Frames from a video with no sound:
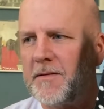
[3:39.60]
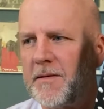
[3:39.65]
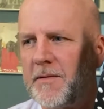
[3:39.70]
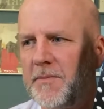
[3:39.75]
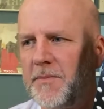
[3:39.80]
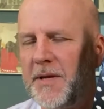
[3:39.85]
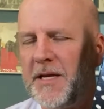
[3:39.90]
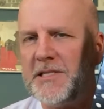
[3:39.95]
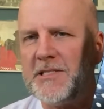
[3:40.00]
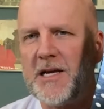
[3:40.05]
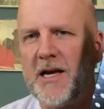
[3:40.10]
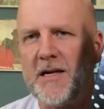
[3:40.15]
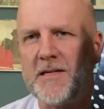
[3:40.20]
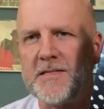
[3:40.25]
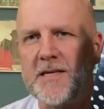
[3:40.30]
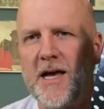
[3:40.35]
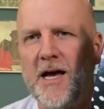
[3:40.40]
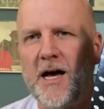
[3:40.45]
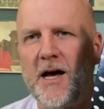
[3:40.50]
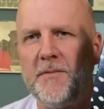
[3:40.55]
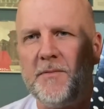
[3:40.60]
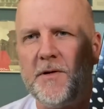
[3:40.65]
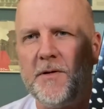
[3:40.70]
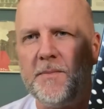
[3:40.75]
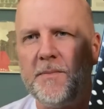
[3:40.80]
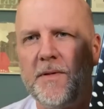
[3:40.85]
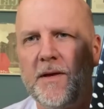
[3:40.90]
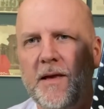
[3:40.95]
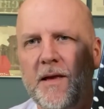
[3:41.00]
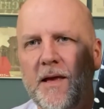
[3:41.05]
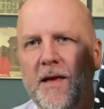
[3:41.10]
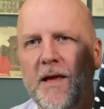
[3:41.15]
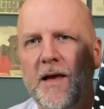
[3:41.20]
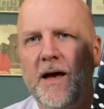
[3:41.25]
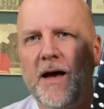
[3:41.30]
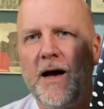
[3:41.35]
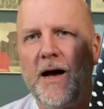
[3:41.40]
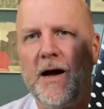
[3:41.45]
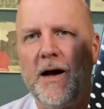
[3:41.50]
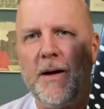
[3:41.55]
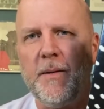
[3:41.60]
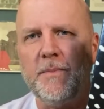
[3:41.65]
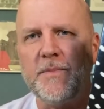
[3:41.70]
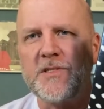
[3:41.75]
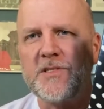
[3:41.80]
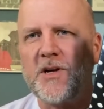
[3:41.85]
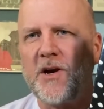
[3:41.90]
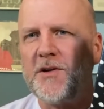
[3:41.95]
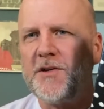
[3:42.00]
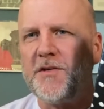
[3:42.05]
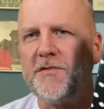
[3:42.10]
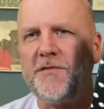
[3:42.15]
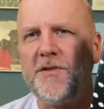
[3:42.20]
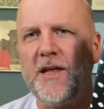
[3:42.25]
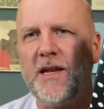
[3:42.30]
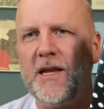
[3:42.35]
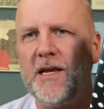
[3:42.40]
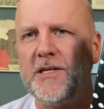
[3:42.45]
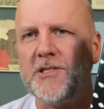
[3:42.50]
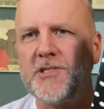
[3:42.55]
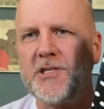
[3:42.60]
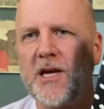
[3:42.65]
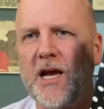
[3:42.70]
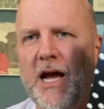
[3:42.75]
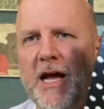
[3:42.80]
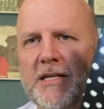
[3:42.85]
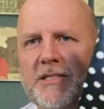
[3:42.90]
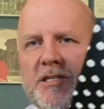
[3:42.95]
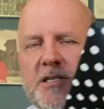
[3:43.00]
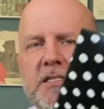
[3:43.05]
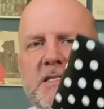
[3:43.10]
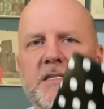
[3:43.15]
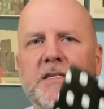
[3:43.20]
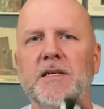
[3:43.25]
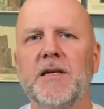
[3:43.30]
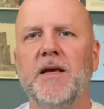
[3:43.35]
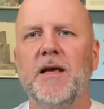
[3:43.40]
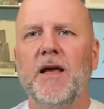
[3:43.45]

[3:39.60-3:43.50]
Beach House album. Start to finish, I just